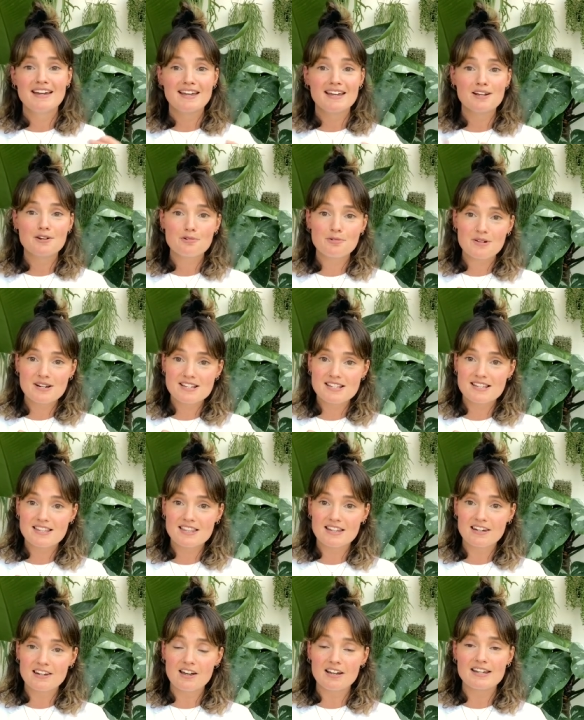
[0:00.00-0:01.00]
increasing
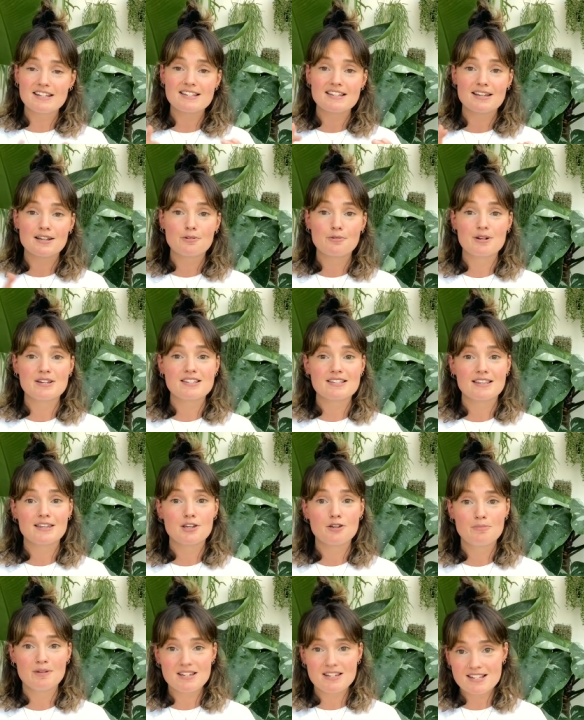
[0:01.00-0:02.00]
the light, increasing the
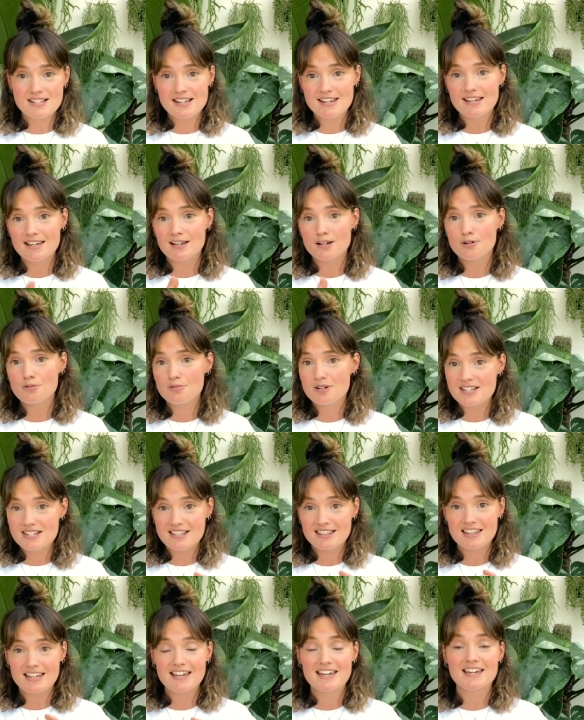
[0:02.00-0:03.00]
humidity,
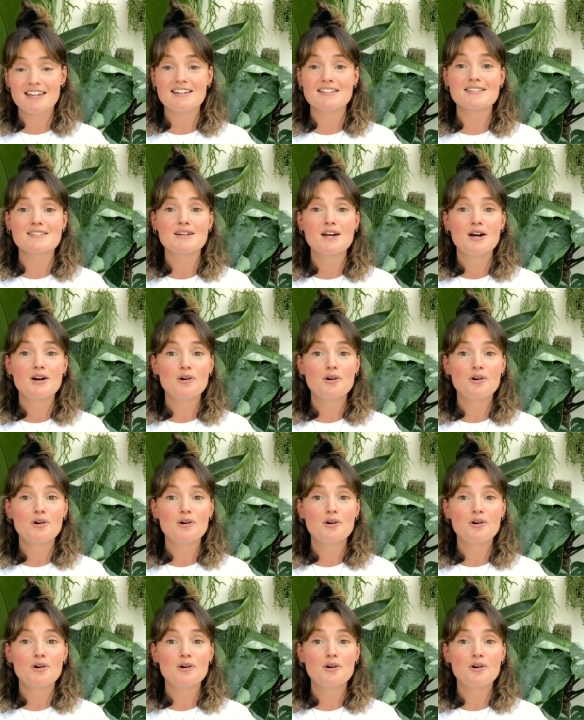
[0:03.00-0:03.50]
increasing the heat,